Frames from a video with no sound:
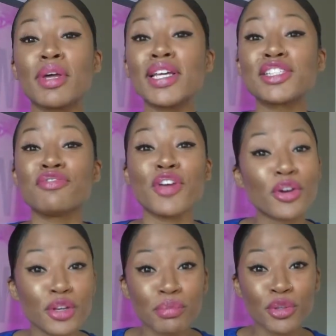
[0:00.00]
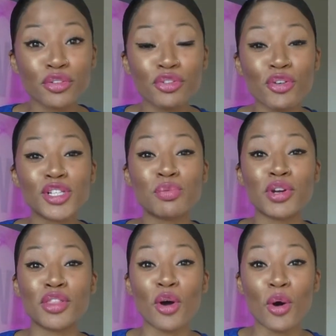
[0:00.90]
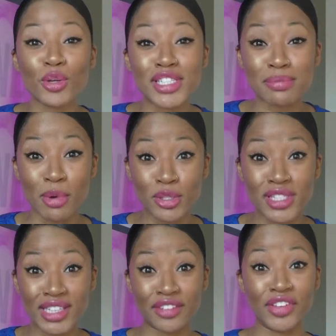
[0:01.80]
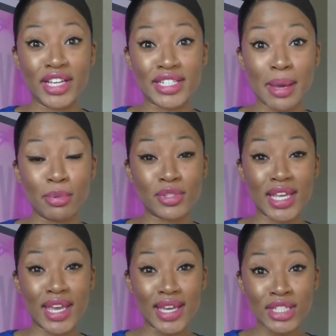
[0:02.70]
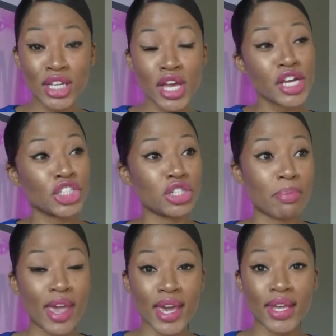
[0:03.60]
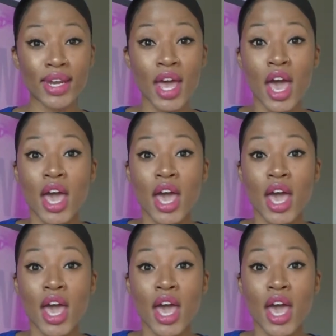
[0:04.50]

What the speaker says: But it's very beautiful. It's one of the oldest, most significant temples in Japan.